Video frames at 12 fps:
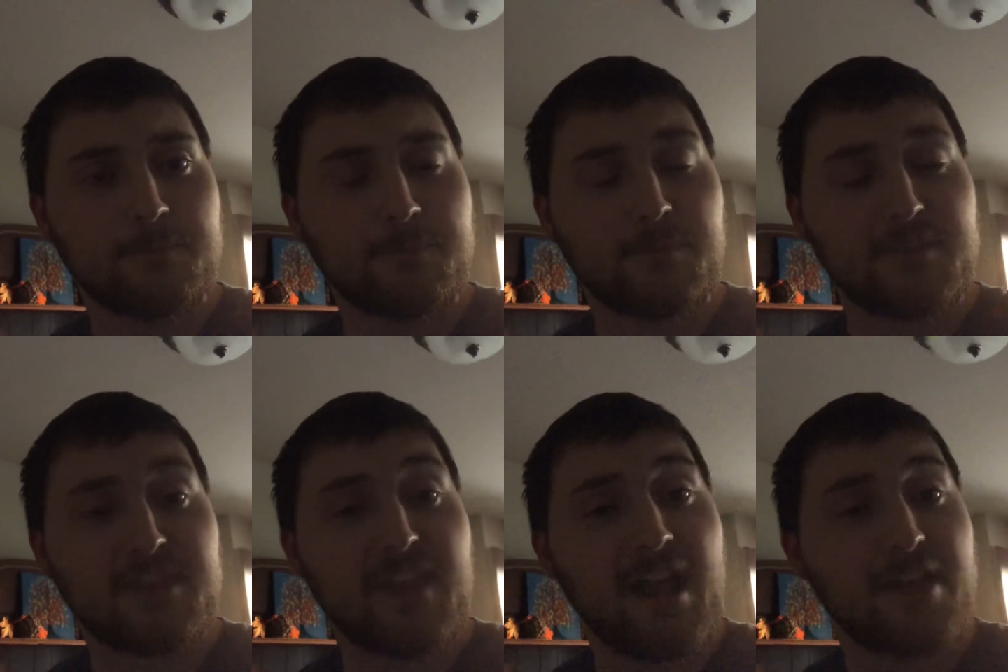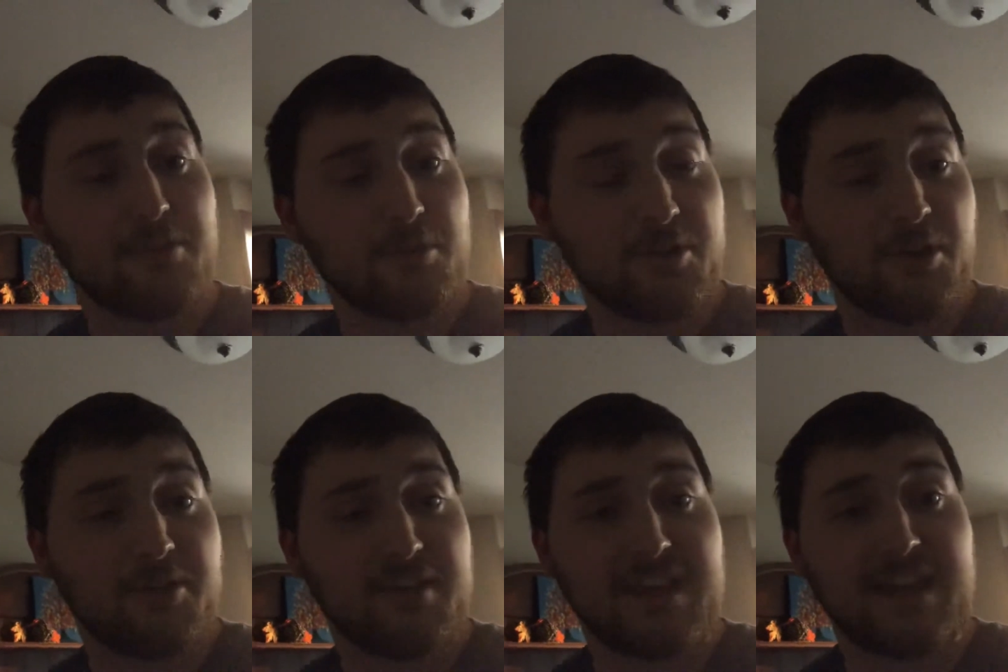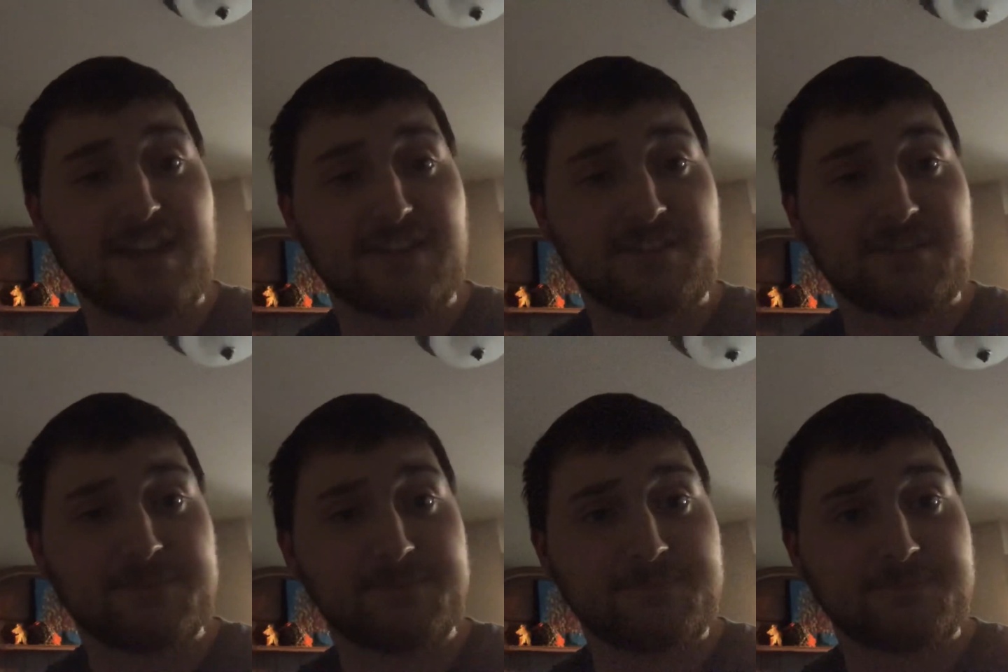But neither are the case.
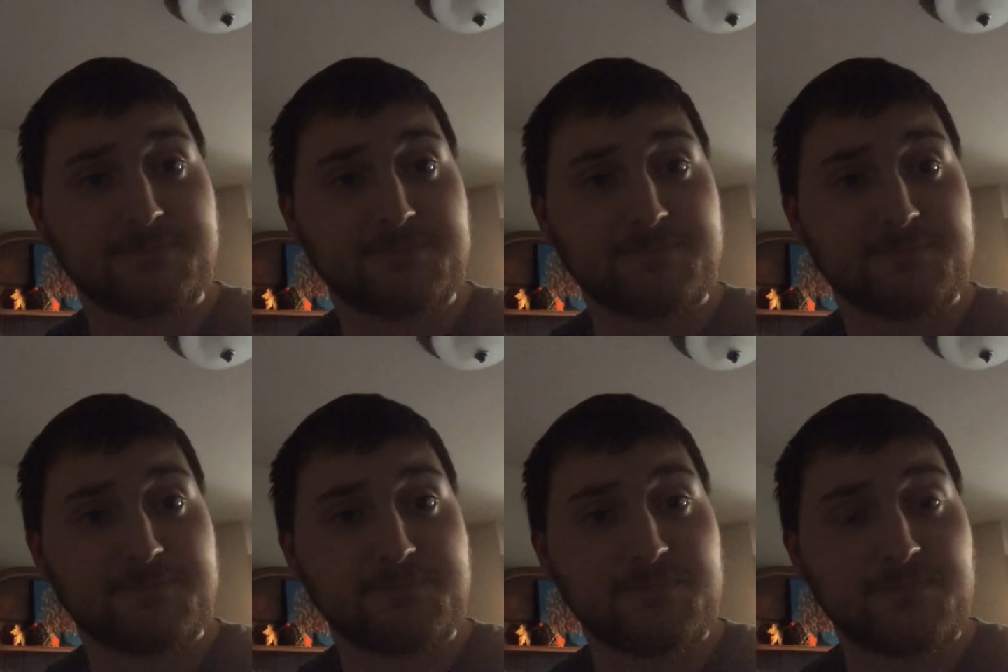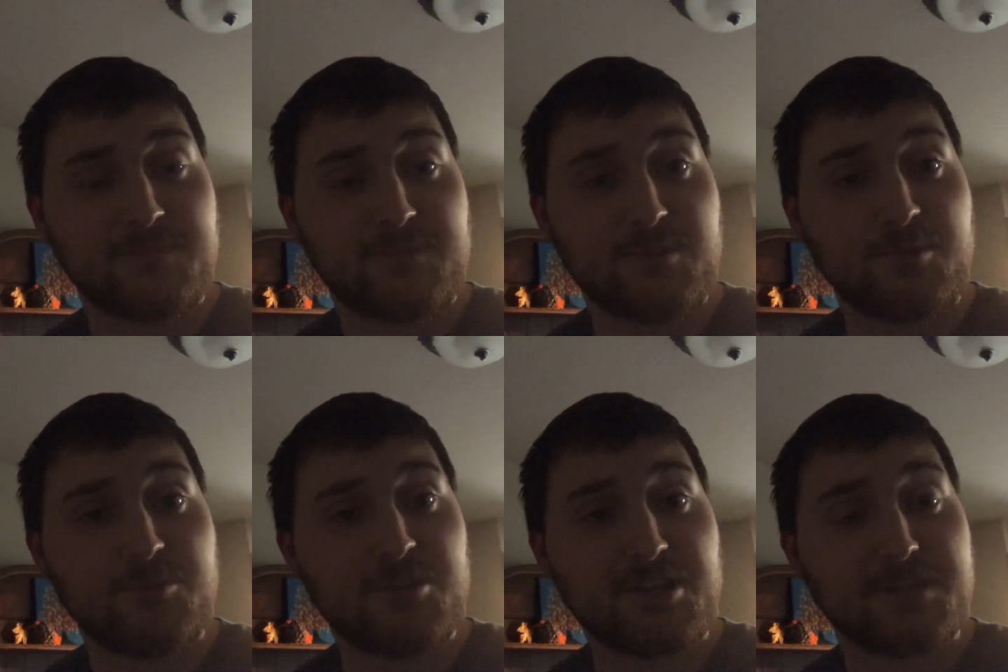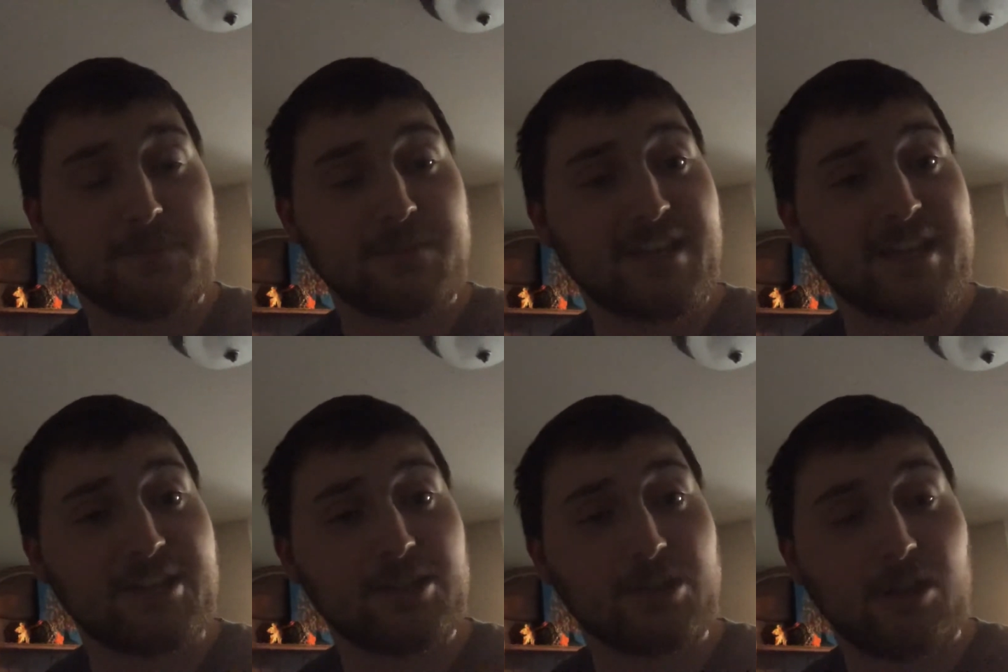You just
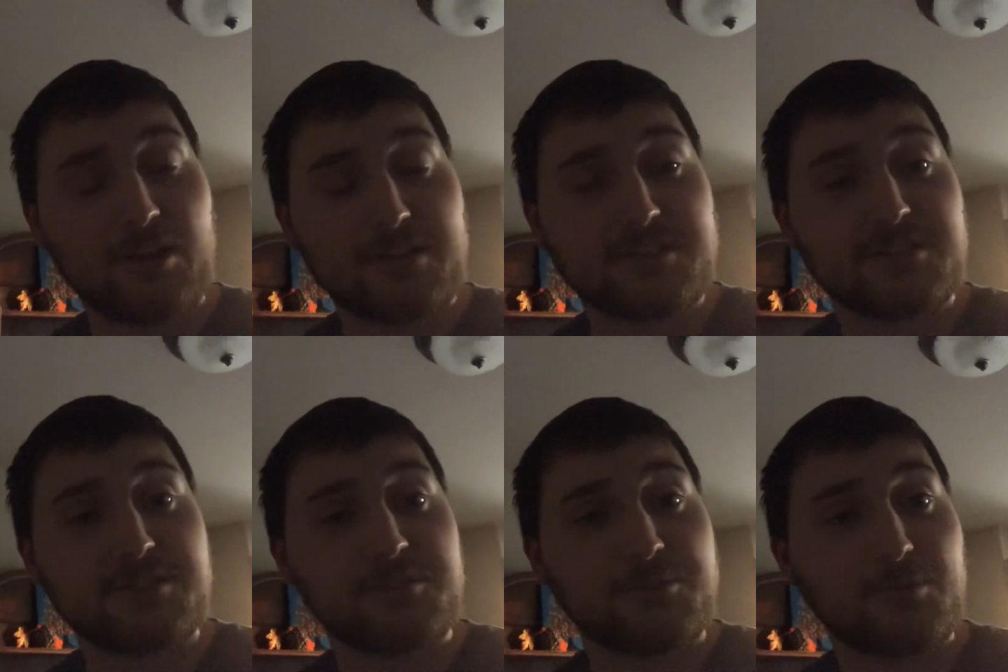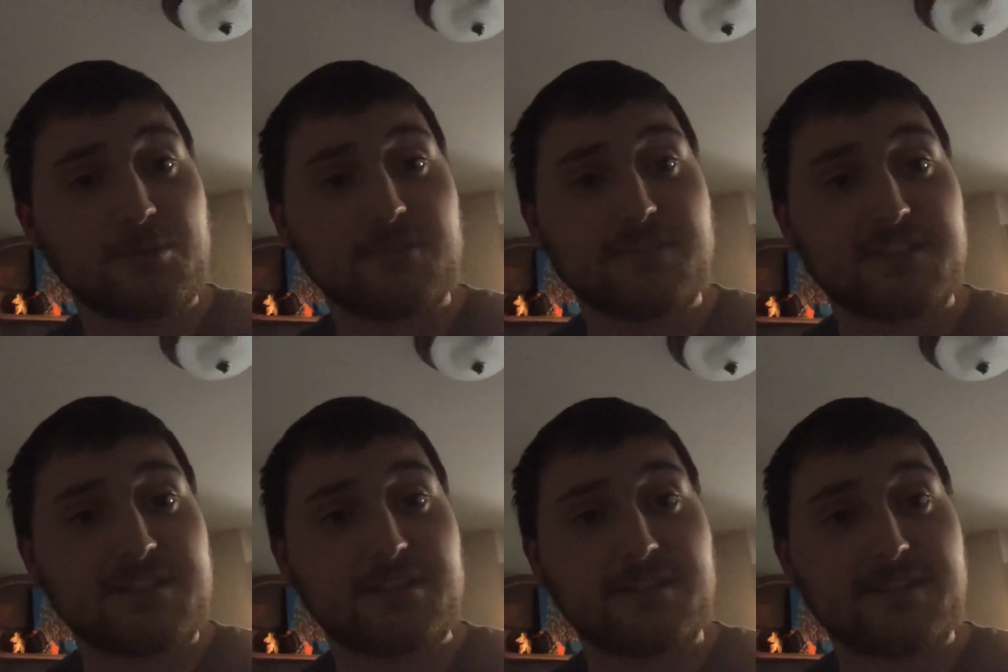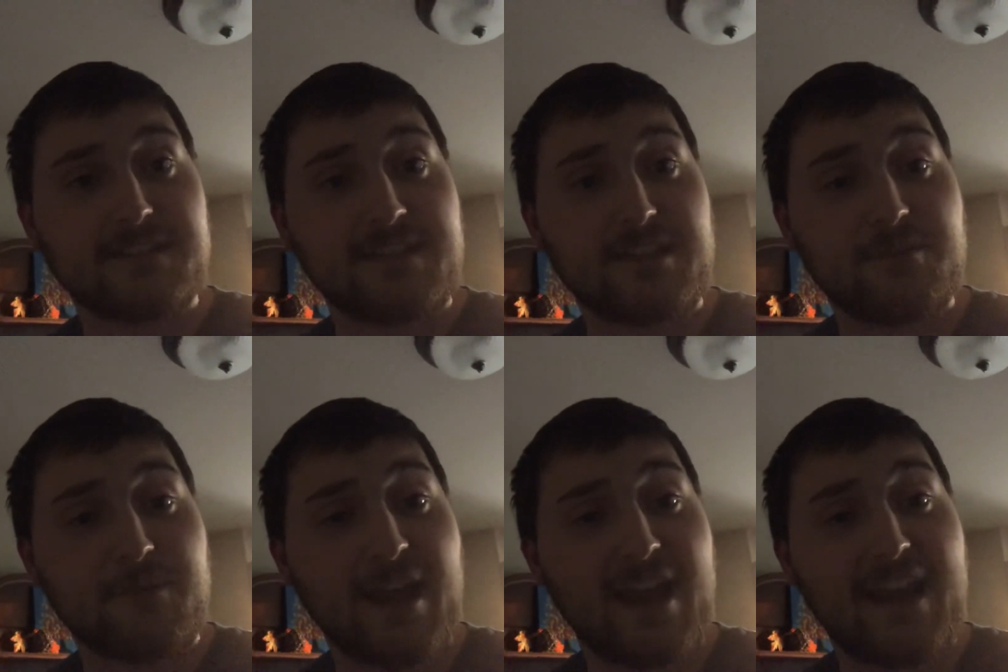plain lost control of a series that you
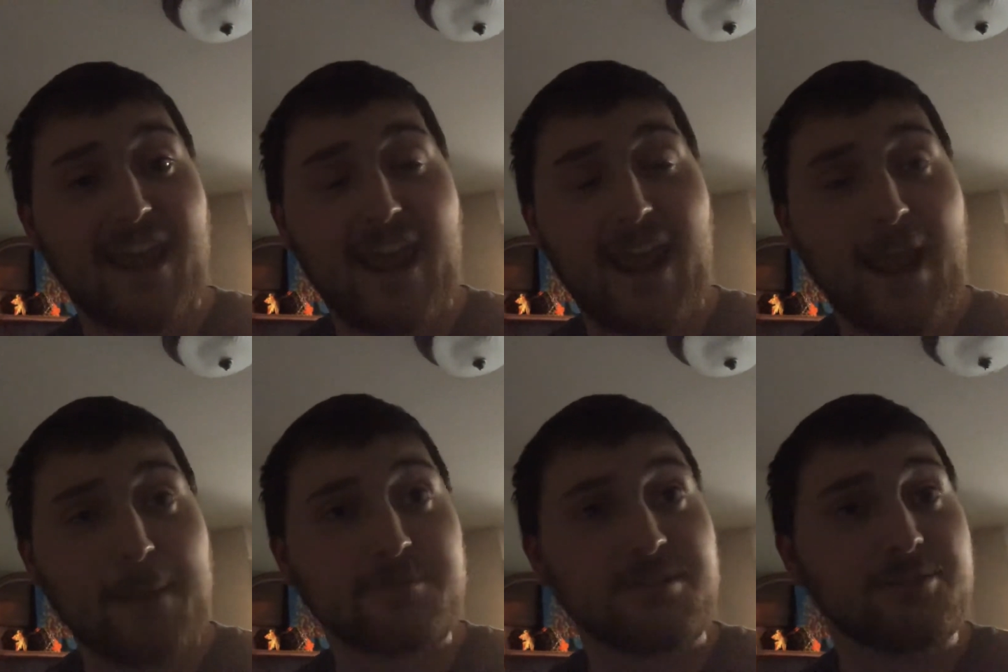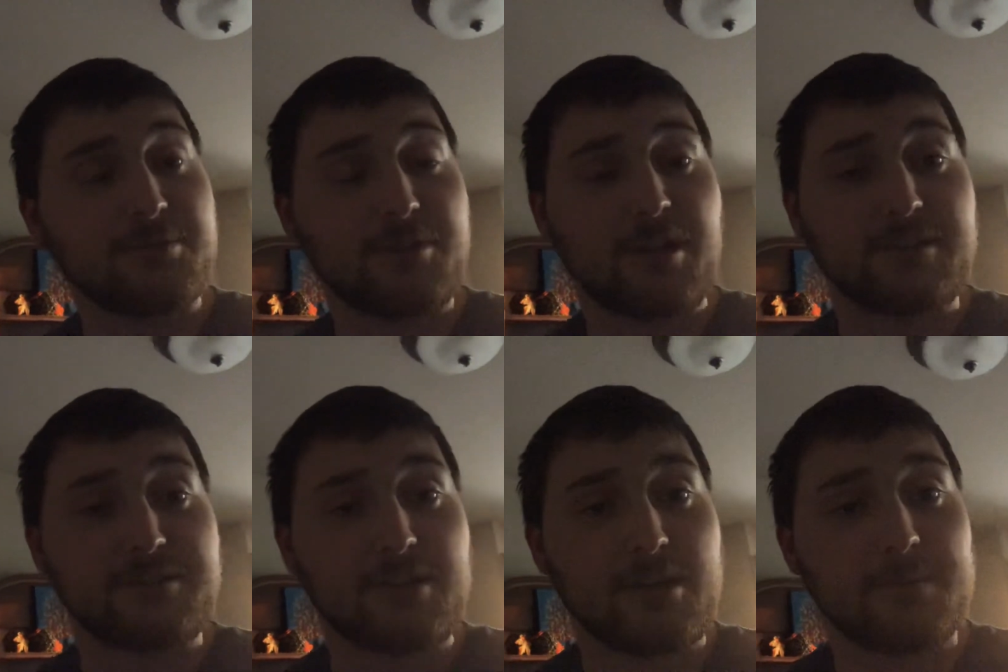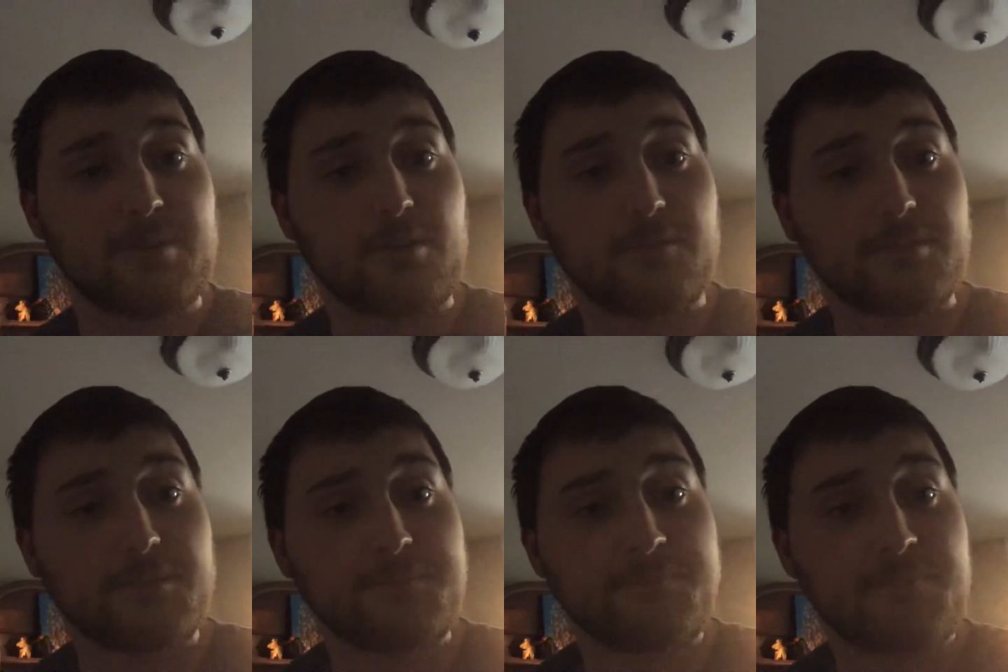had absolute autonomy over